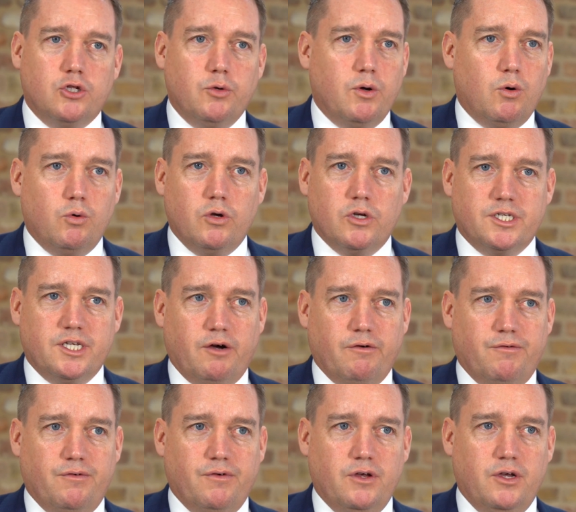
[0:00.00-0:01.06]
do it all
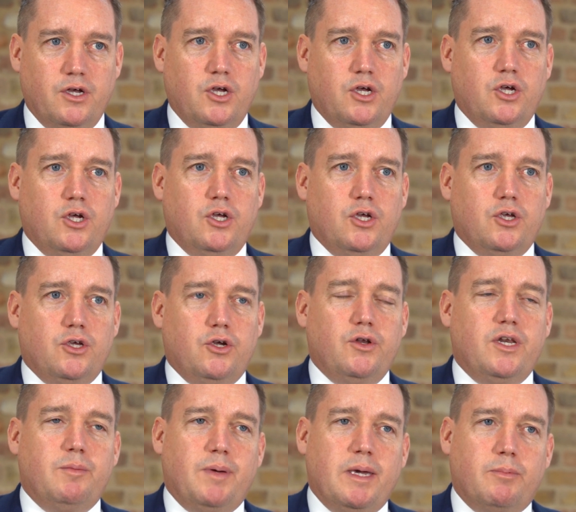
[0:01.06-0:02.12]
yourself. You
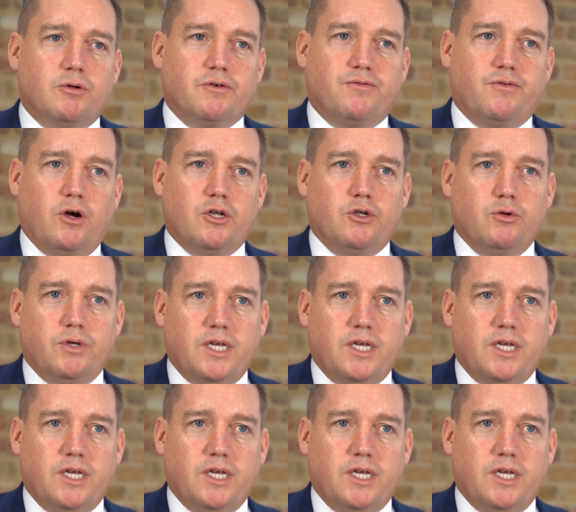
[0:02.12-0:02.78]
need people to find you